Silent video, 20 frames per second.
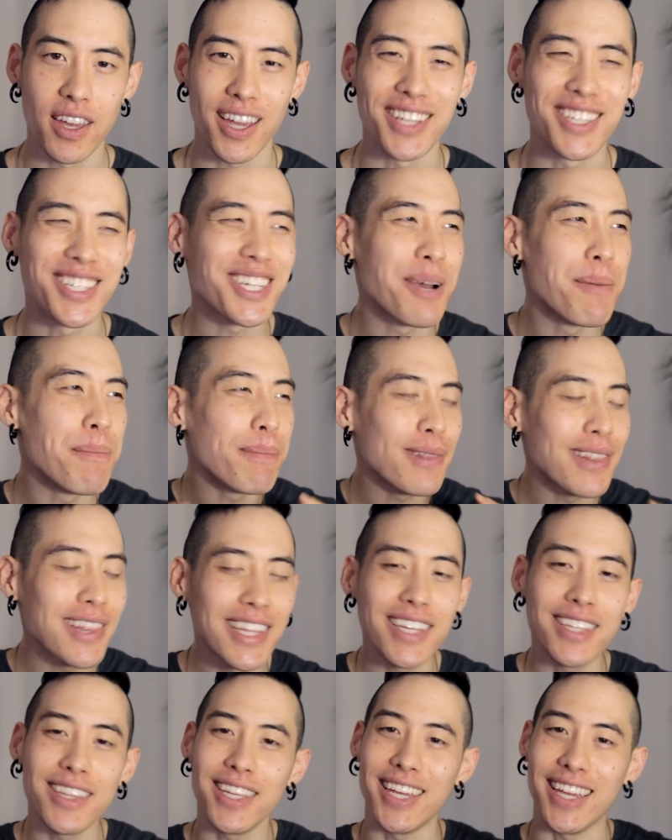It's
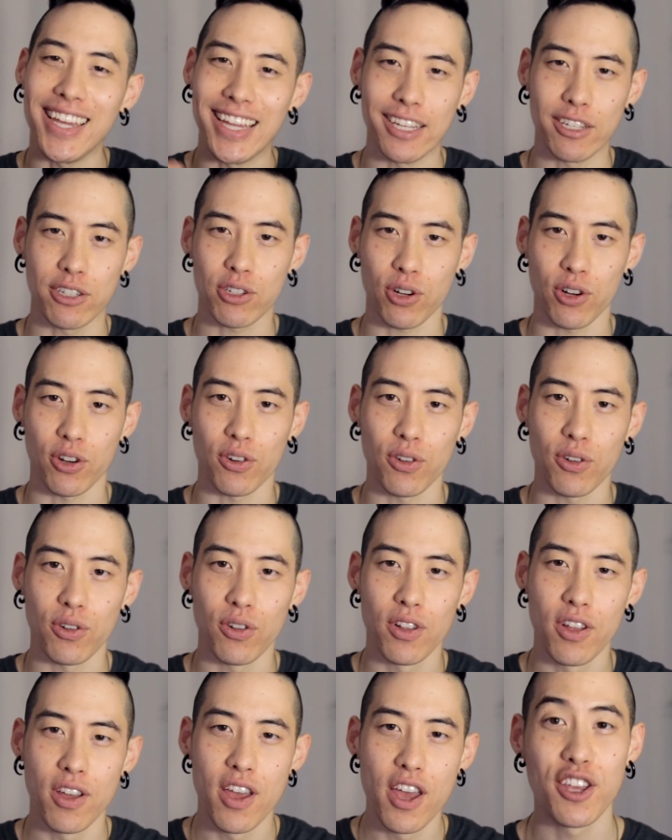completely internal.
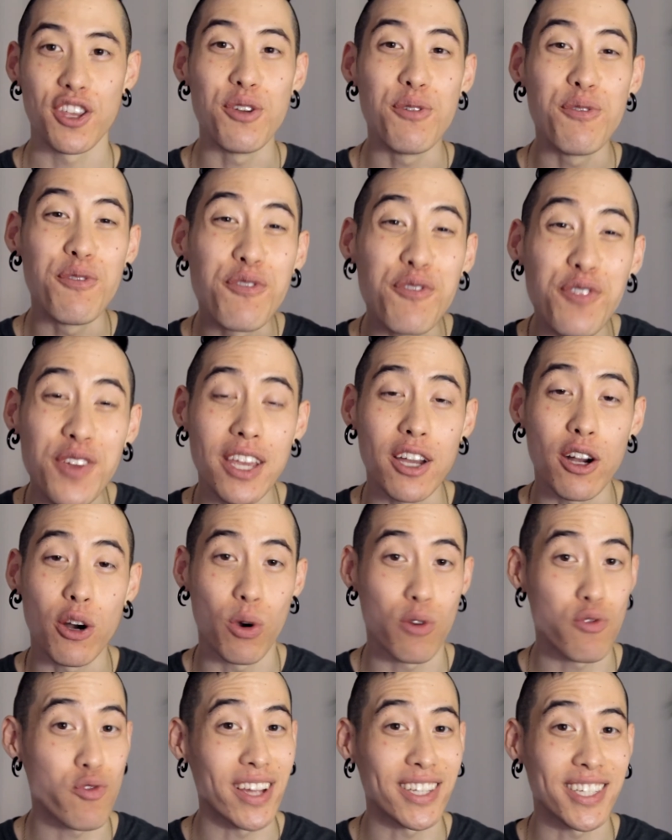You feel
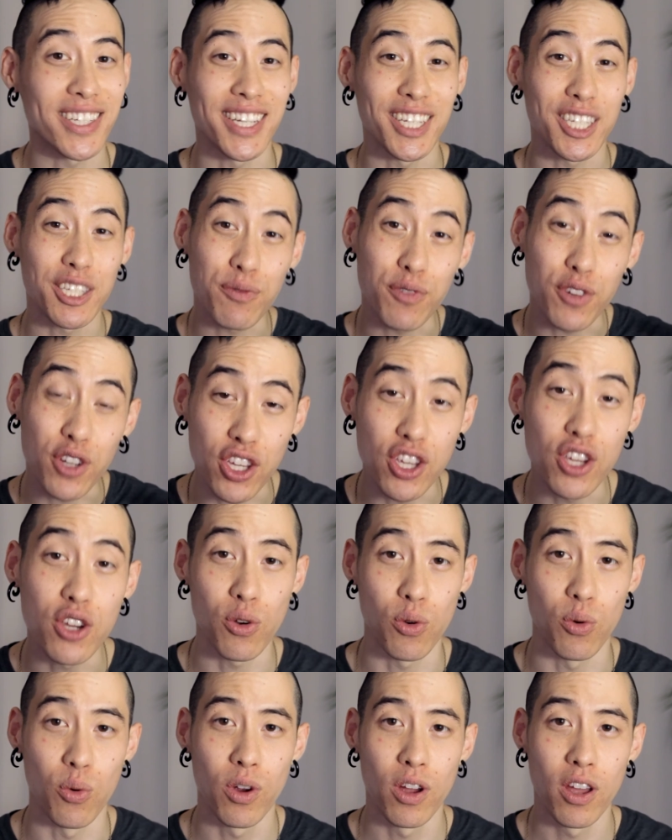what resonates for
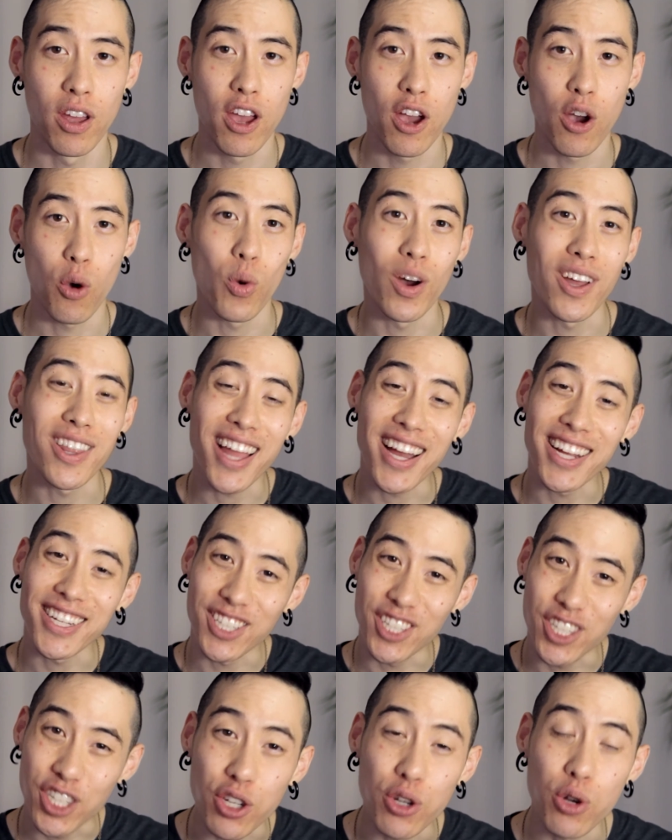you, what
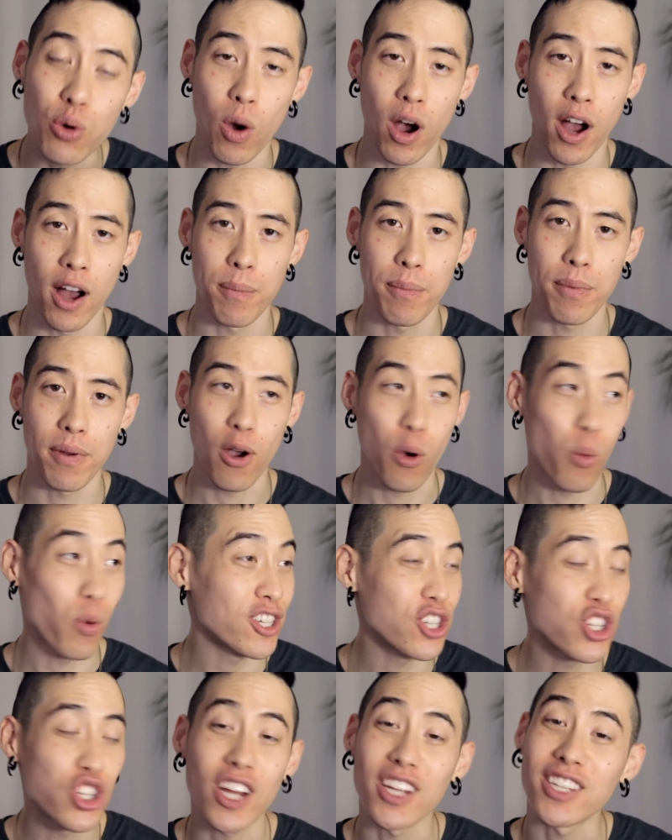lights you up,
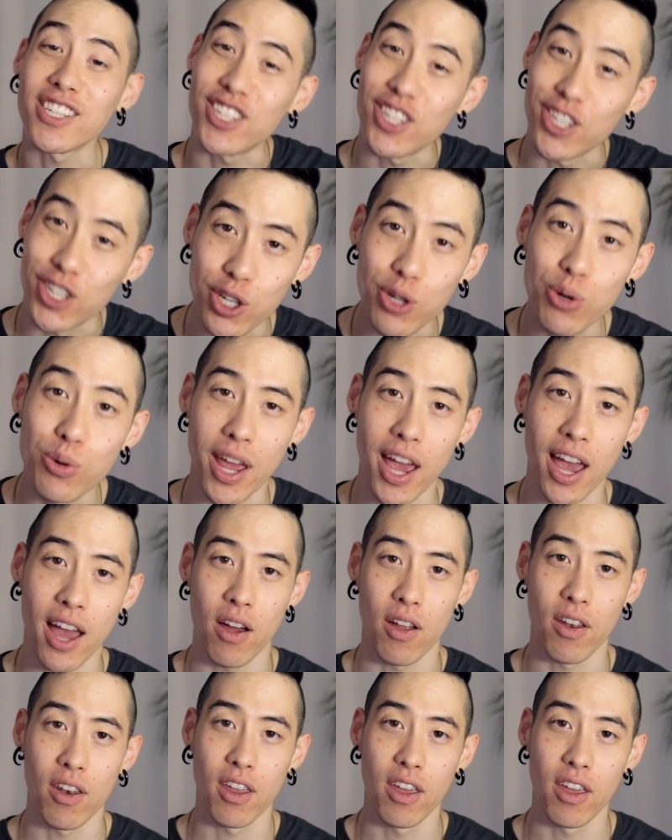what shuts you down.